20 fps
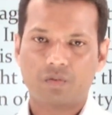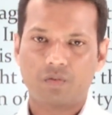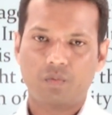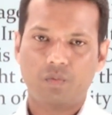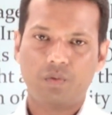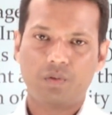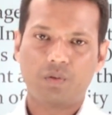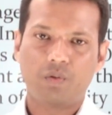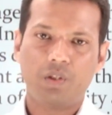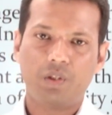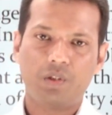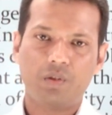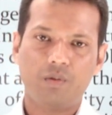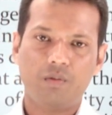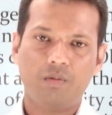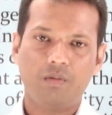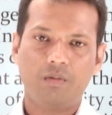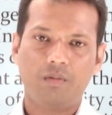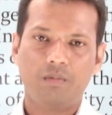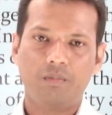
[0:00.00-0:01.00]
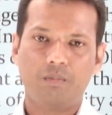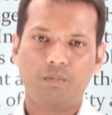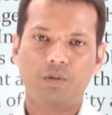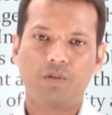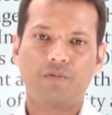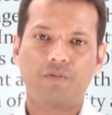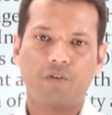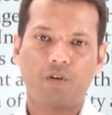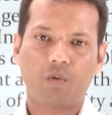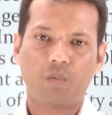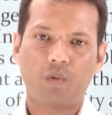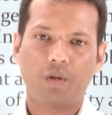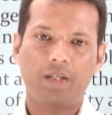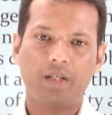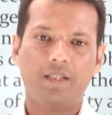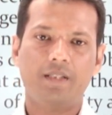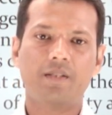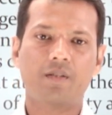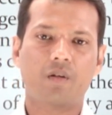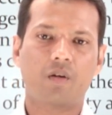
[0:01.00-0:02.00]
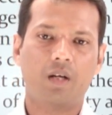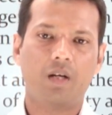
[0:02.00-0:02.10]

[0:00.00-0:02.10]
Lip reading: who is going to put forward his or